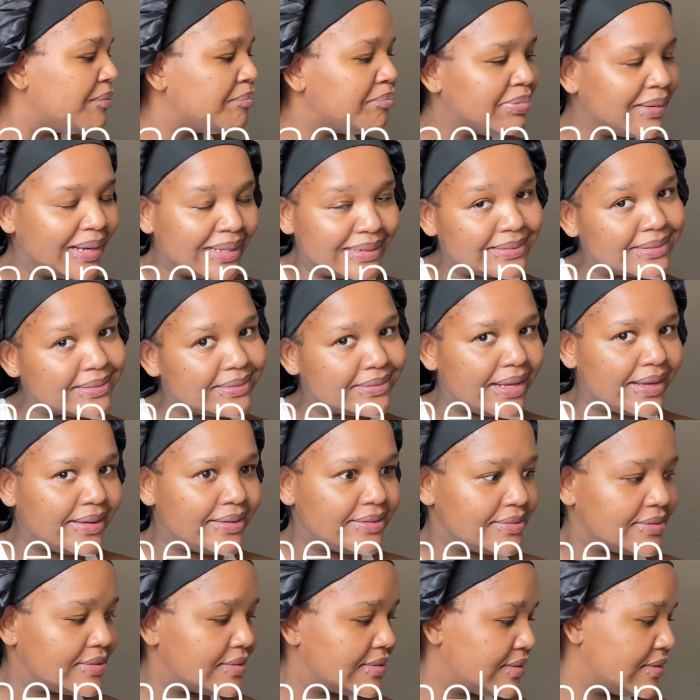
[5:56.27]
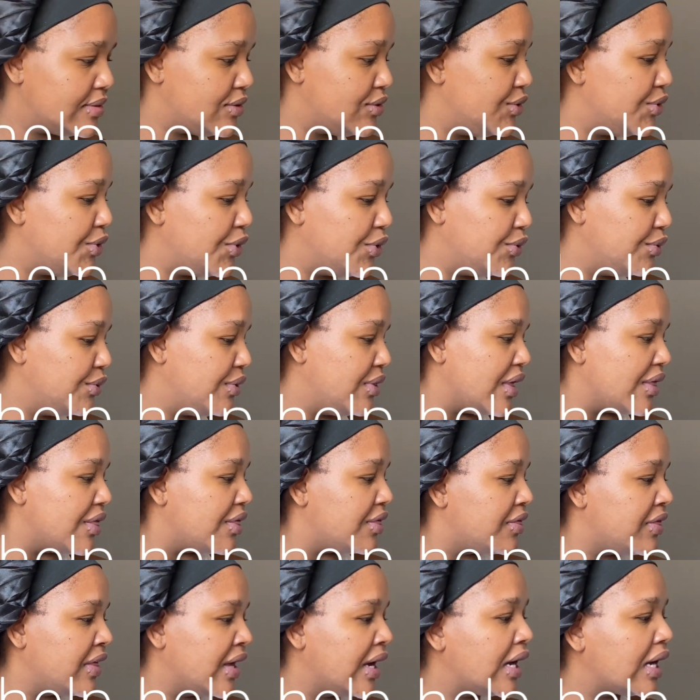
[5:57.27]
plus size, the
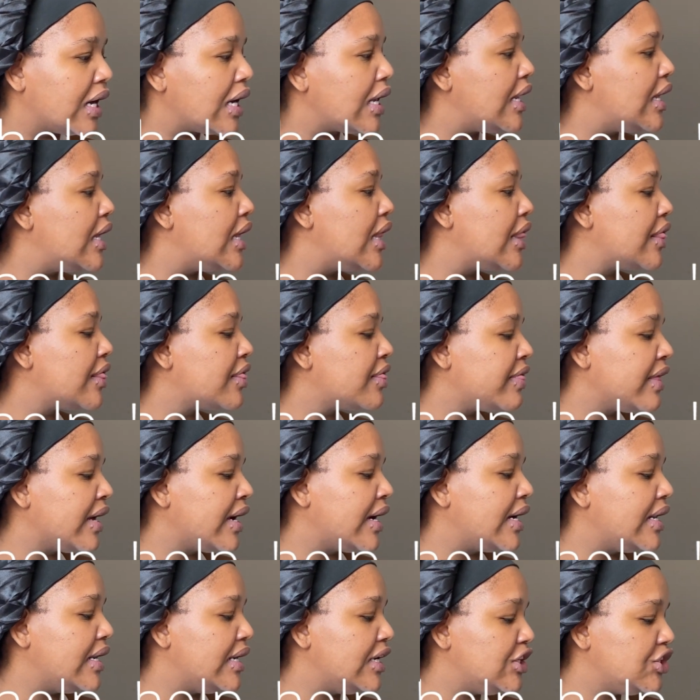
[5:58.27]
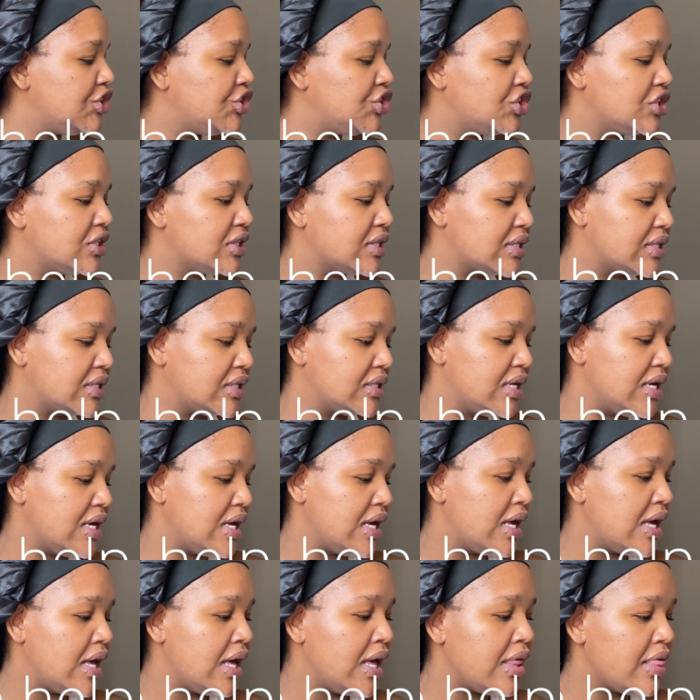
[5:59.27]
thick lashes.
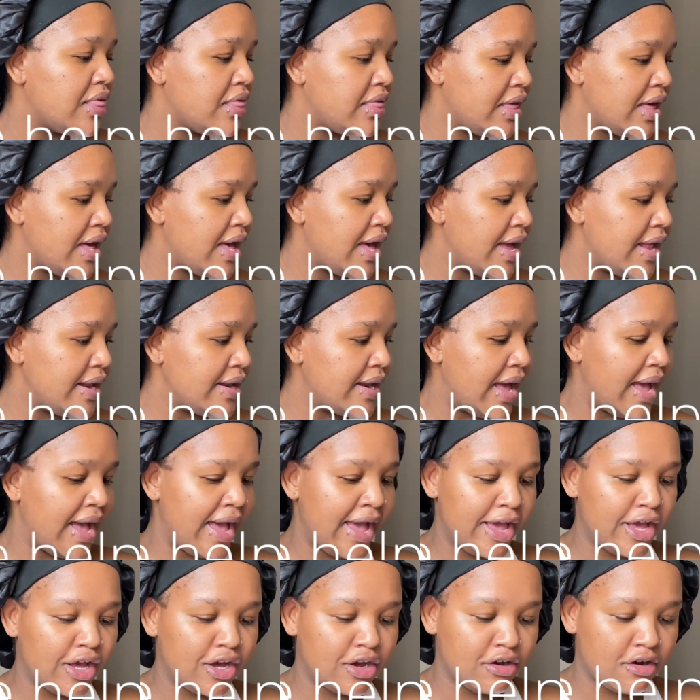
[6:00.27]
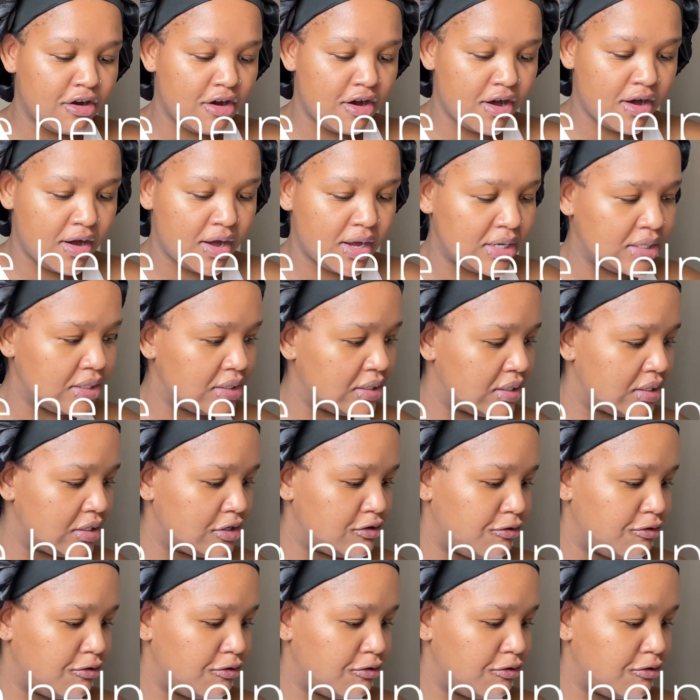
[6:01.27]
Then I got